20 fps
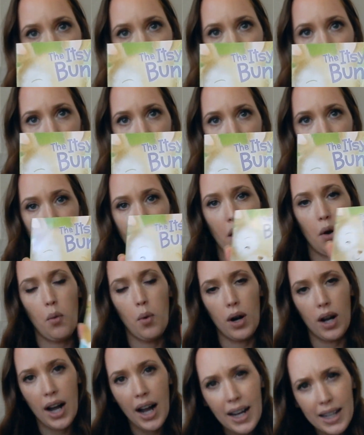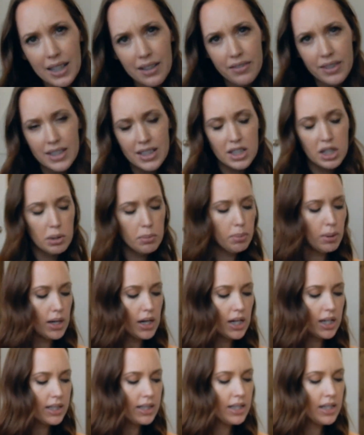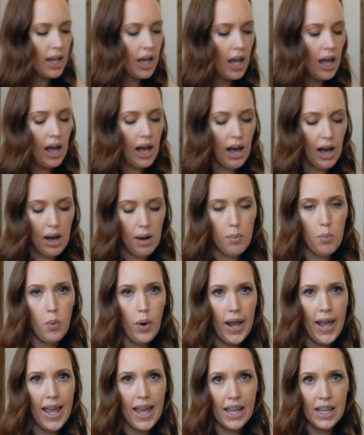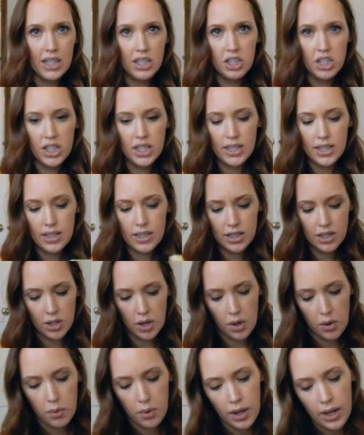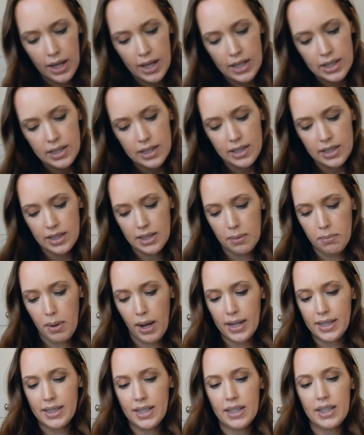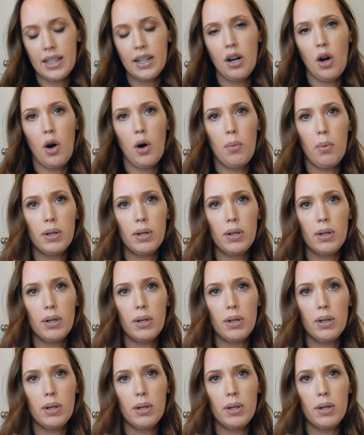as far as like what kind of Easter books, um, what ages. So some, I did get a whole